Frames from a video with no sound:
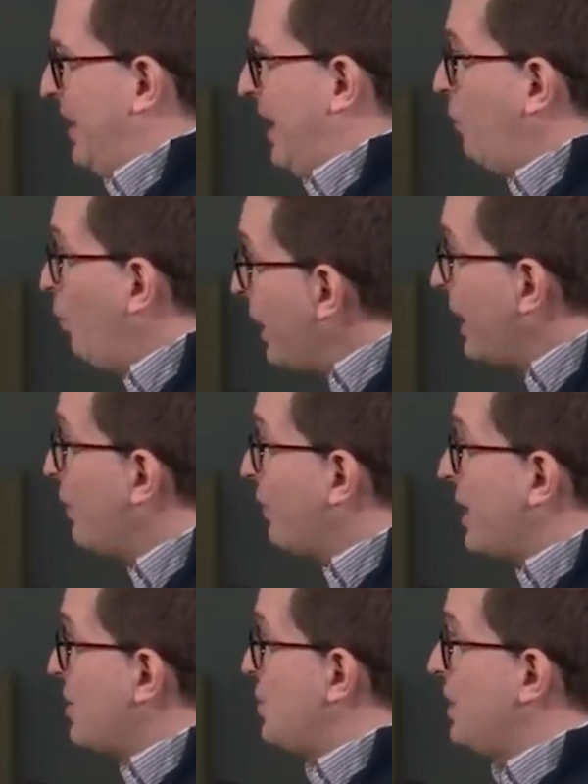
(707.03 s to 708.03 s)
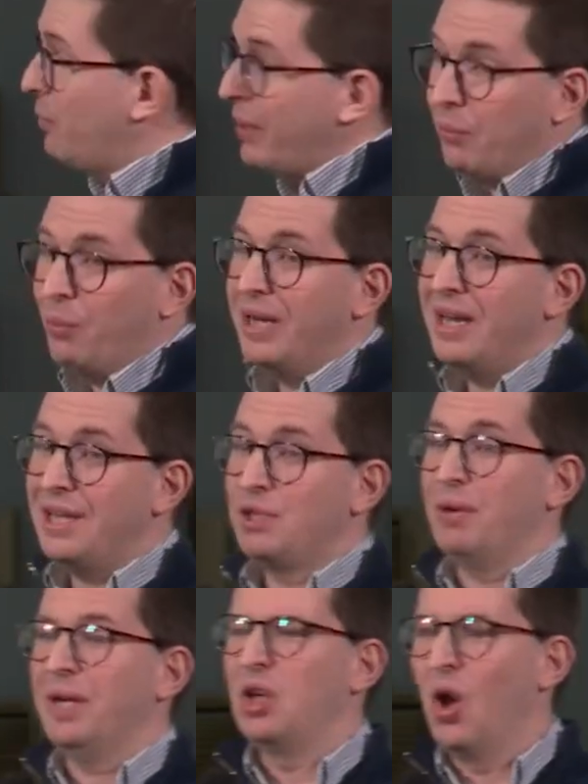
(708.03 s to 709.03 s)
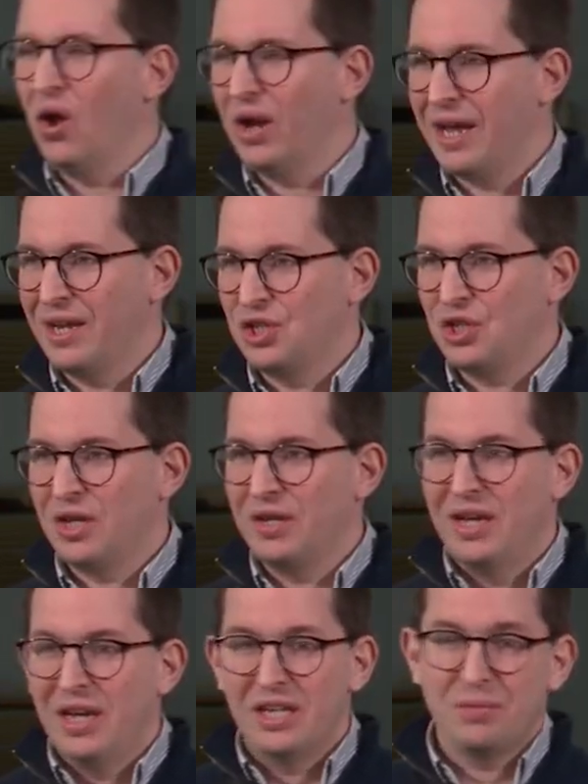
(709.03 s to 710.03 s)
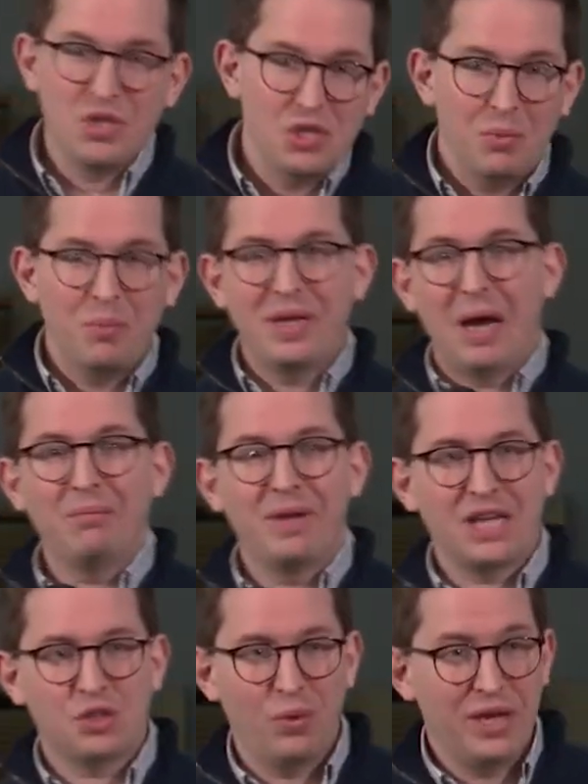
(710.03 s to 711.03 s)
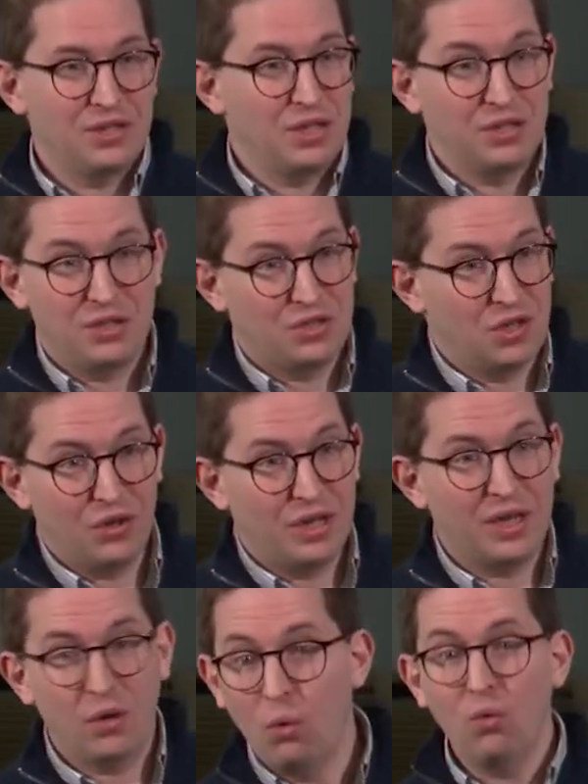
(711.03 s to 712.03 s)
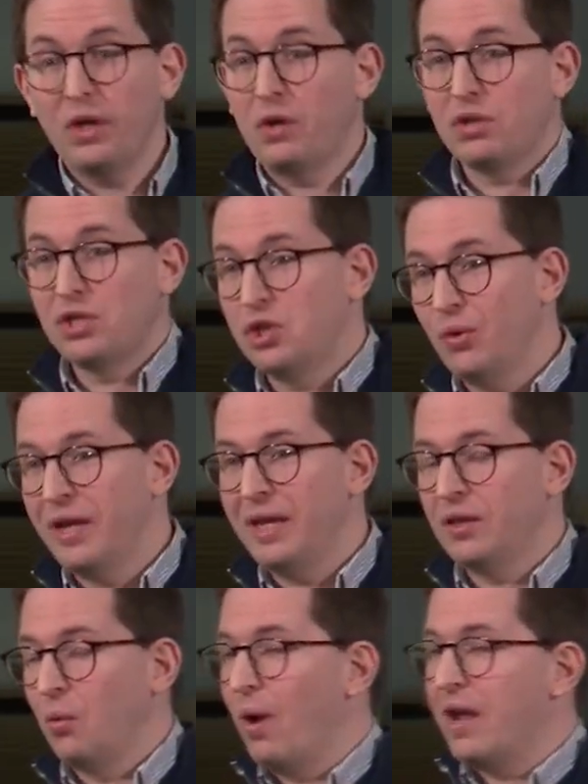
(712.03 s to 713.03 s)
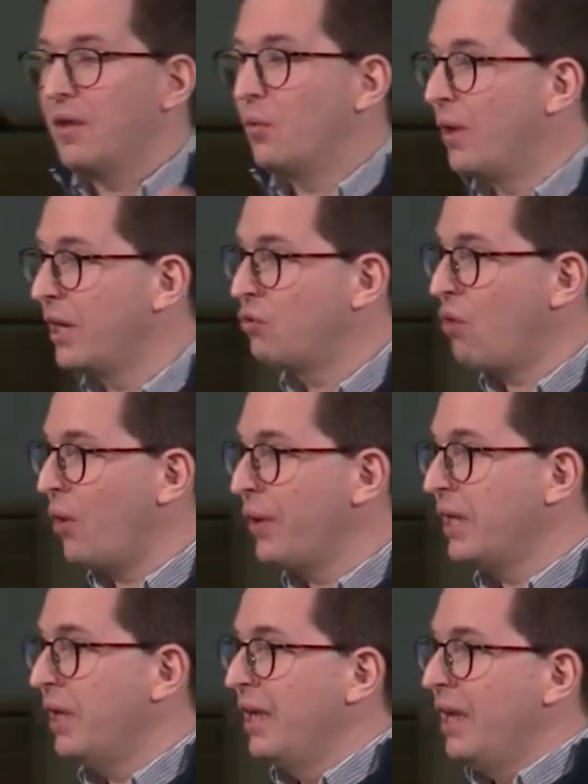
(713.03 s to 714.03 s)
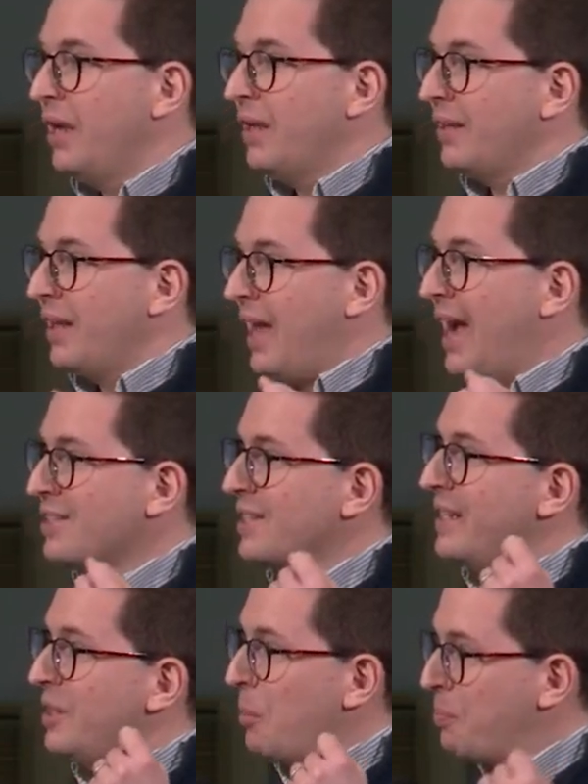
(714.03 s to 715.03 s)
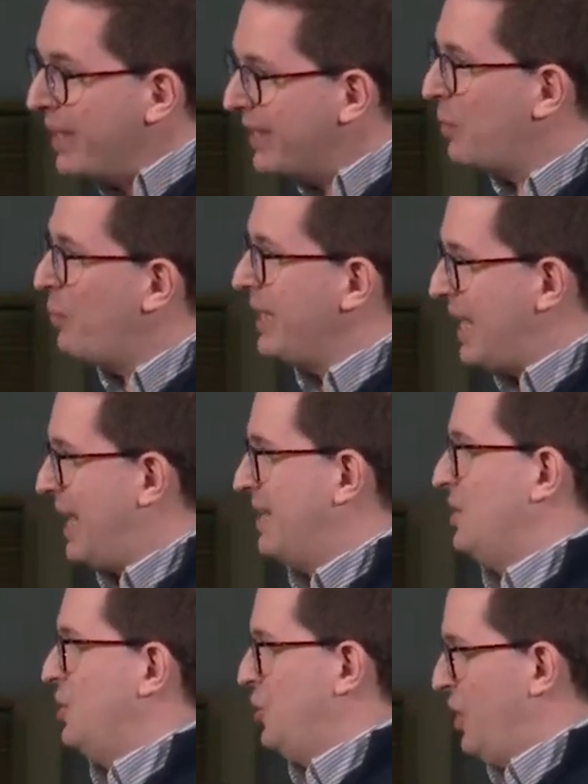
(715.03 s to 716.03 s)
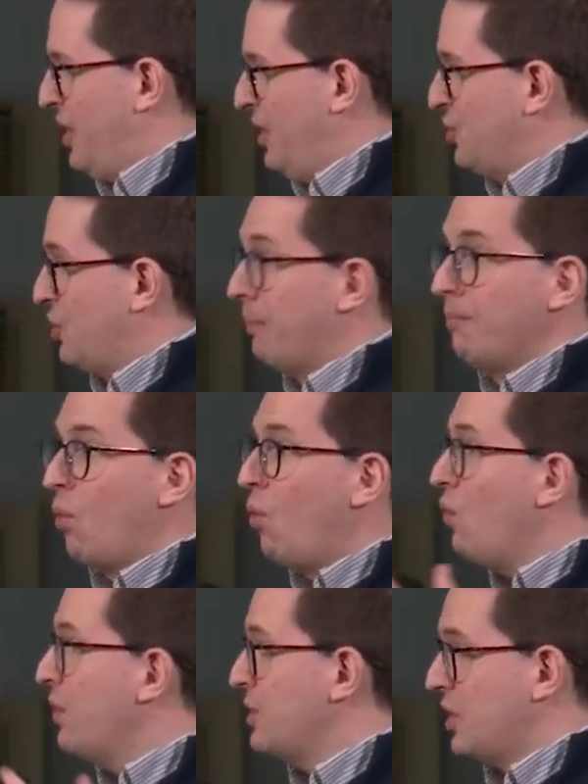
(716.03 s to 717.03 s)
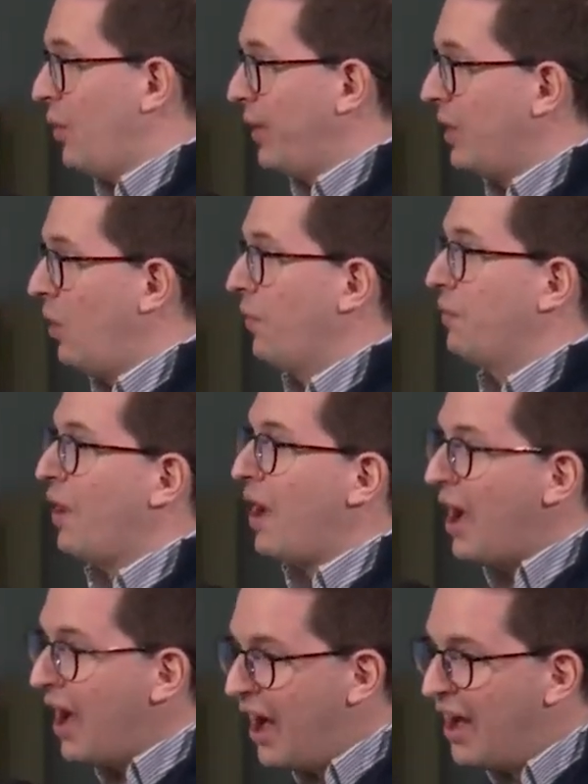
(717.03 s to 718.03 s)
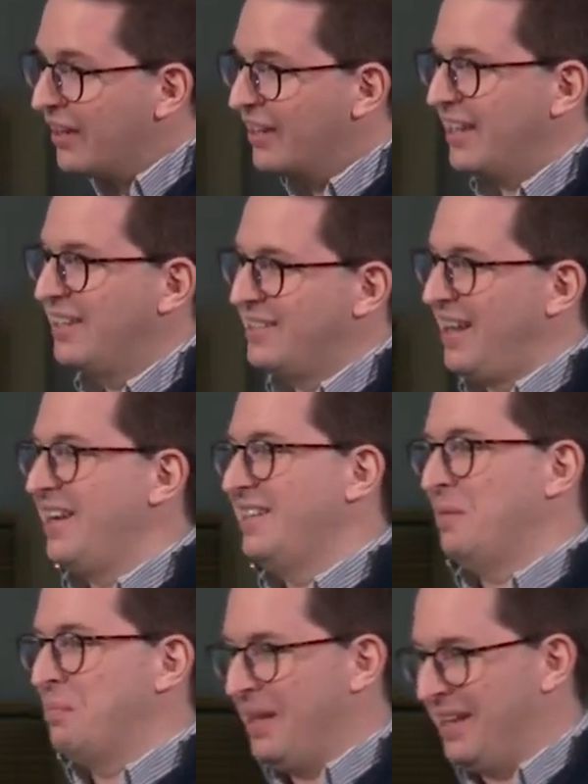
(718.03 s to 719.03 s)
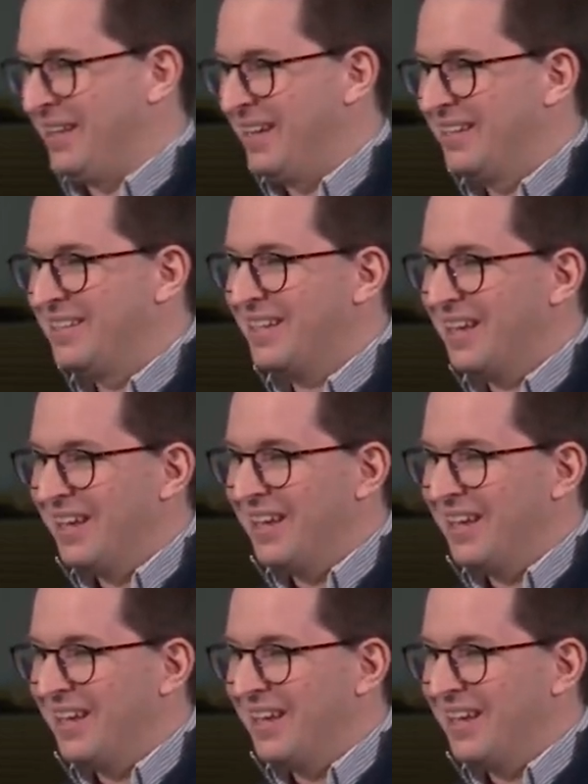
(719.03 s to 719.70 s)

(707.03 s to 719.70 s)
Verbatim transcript: And we here at HT, we, we need to acknowledge, uh, especially when we come next week to, to looking at all that God's doing and the way that we're growing, actually, the bigger we get as a church, the more that's going on, the harder it's going to be to,